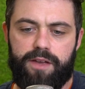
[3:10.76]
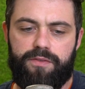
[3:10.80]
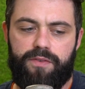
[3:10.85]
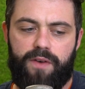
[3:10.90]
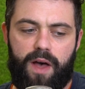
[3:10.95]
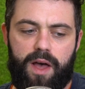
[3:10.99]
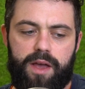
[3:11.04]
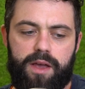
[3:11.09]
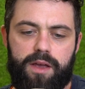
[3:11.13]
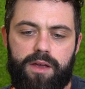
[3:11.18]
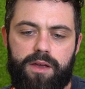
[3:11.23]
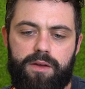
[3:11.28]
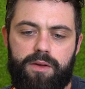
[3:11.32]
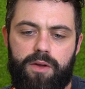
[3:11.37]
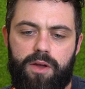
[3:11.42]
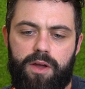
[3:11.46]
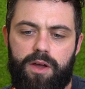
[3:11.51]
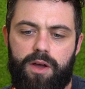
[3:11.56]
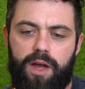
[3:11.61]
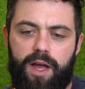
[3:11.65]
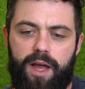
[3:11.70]
if I'm
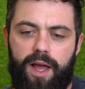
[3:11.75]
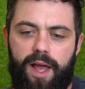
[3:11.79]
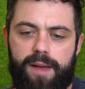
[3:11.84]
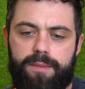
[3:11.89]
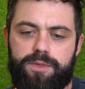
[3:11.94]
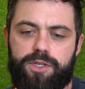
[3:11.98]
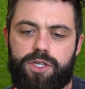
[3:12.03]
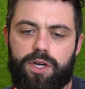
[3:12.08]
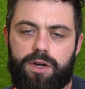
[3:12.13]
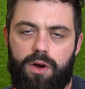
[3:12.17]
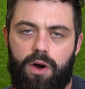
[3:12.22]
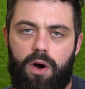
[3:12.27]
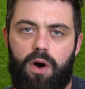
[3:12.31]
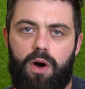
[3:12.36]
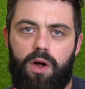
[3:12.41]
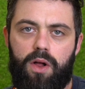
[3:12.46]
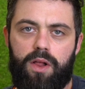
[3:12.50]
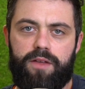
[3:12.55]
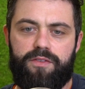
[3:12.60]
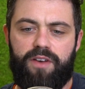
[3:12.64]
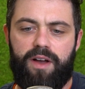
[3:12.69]
to
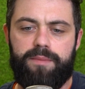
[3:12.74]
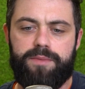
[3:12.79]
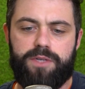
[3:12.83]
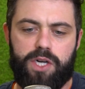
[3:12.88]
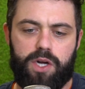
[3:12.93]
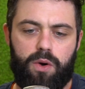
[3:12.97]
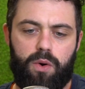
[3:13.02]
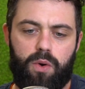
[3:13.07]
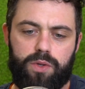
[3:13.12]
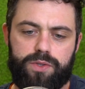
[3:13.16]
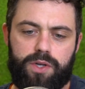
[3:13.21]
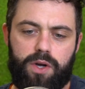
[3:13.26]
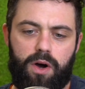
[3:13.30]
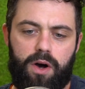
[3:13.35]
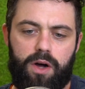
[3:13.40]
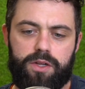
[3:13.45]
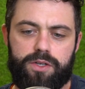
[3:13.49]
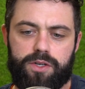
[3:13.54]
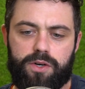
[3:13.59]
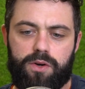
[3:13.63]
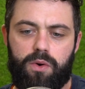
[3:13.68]
cold
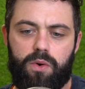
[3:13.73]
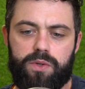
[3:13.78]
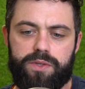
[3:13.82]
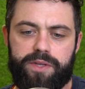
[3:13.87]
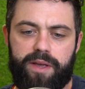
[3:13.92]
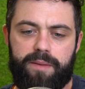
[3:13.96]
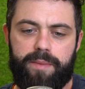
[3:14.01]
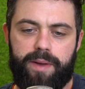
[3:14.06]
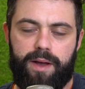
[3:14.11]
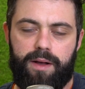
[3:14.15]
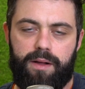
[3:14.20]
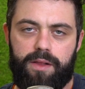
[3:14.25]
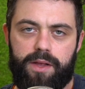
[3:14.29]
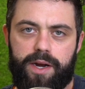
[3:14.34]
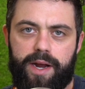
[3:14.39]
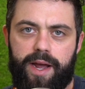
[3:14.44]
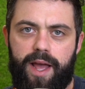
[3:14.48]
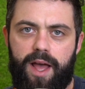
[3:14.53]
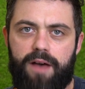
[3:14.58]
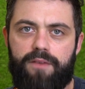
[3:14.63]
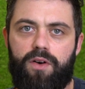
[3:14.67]
call or cold email and
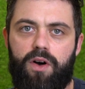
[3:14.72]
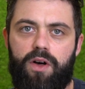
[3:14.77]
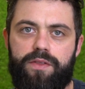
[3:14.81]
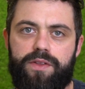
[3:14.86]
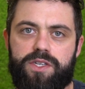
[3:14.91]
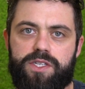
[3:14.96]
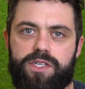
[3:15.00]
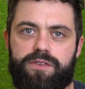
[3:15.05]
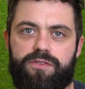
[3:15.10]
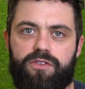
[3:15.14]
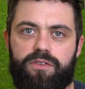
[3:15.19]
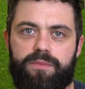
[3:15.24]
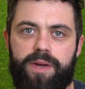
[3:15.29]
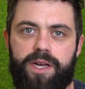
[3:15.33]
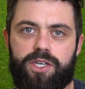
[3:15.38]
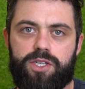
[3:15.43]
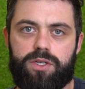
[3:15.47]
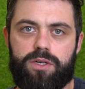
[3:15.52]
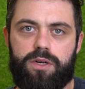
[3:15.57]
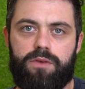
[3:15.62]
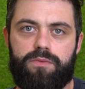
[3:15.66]
I have all this
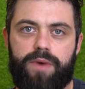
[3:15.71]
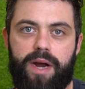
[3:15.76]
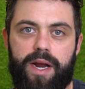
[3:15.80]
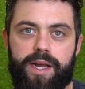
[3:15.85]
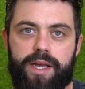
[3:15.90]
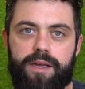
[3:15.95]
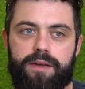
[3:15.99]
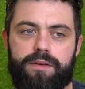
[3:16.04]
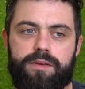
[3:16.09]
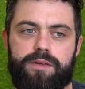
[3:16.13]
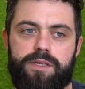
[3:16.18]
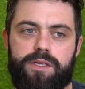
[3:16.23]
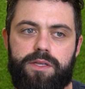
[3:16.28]
information already,